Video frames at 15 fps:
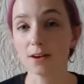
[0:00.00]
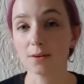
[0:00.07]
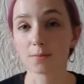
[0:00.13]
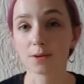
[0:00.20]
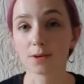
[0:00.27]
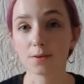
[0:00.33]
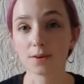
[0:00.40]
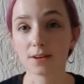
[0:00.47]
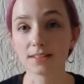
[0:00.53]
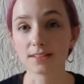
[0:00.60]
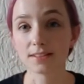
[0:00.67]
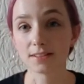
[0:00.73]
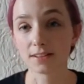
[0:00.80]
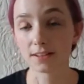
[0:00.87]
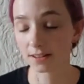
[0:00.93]
we're going
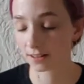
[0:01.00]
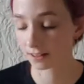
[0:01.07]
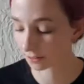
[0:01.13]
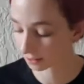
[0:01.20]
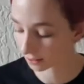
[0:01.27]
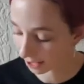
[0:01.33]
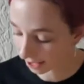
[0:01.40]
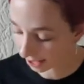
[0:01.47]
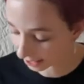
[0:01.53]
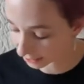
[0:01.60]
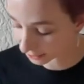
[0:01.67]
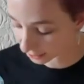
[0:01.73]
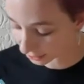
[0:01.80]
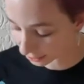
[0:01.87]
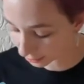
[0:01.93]
to
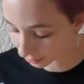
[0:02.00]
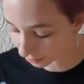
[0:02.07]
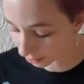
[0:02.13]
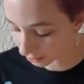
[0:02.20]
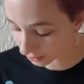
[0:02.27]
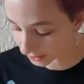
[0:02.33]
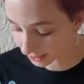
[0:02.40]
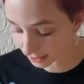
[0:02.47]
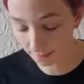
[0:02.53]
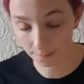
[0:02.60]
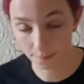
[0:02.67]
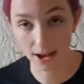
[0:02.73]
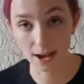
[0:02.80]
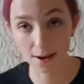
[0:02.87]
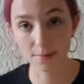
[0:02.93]
add straws to the
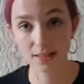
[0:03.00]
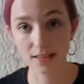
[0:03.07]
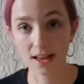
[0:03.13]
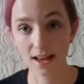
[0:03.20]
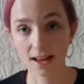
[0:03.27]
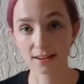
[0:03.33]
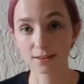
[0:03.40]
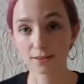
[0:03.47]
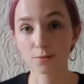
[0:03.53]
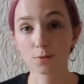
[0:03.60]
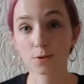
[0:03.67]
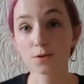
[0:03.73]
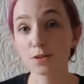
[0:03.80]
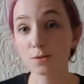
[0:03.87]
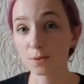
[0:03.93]
palm of the hand. We're
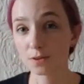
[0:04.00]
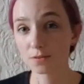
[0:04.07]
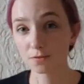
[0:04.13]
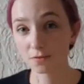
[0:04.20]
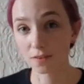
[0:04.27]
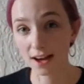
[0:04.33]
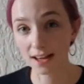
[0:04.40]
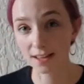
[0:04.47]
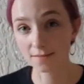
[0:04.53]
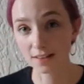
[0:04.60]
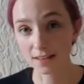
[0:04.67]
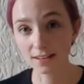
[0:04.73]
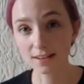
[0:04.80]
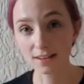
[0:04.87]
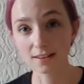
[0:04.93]
going to put five
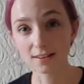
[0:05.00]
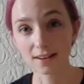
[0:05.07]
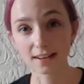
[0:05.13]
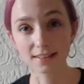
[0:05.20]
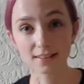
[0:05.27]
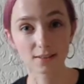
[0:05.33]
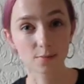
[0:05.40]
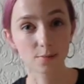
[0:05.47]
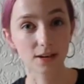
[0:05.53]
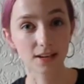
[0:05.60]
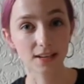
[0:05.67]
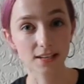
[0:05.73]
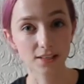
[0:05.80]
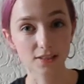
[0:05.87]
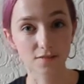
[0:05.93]
in next to where
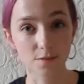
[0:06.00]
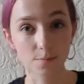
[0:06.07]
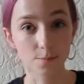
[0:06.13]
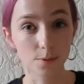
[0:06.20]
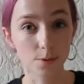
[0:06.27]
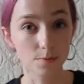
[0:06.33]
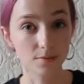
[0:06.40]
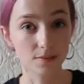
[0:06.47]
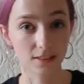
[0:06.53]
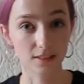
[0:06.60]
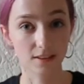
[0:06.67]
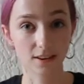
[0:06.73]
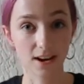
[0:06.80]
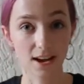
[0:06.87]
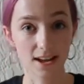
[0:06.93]
each of the bones in
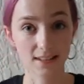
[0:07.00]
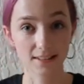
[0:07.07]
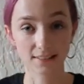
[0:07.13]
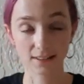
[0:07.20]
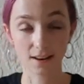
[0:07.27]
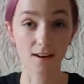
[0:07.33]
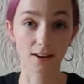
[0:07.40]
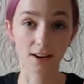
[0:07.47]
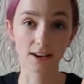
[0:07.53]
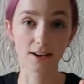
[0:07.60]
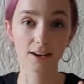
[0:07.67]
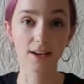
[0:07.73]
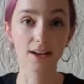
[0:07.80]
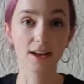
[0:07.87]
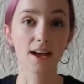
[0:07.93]
our hands are,
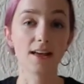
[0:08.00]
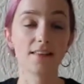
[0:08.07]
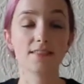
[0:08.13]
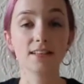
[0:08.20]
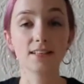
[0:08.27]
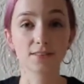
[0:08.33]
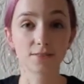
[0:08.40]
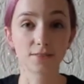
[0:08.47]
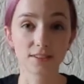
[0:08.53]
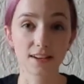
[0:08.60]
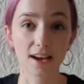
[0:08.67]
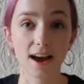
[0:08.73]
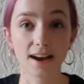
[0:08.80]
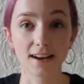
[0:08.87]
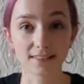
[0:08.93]
and these are going
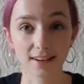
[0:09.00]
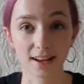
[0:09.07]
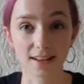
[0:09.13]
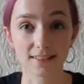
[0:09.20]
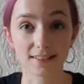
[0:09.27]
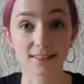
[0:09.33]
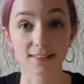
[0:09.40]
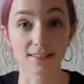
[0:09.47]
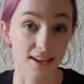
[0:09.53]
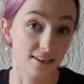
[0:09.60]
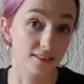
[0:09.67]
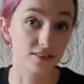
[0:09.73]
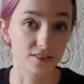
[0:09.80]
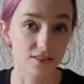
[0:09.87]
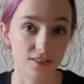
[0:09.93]
to act as the
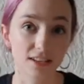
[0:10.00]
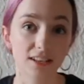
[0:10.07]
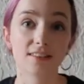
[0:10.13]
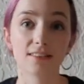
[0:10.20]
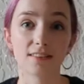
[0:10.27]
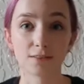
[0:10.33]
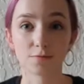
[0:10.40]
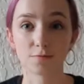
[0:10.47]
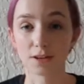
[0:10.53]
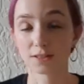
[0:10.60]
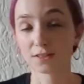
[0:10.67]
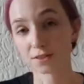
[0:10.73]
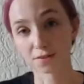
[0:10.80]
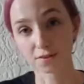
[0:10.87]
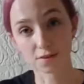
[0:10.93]
tendon sheath that
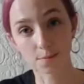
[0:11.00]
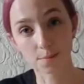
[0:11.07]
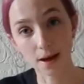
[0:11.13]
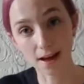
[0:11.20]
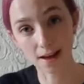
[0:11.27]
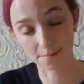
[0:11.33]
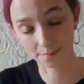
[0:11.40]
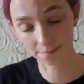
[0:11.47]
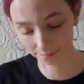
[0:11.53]
runs through the palm.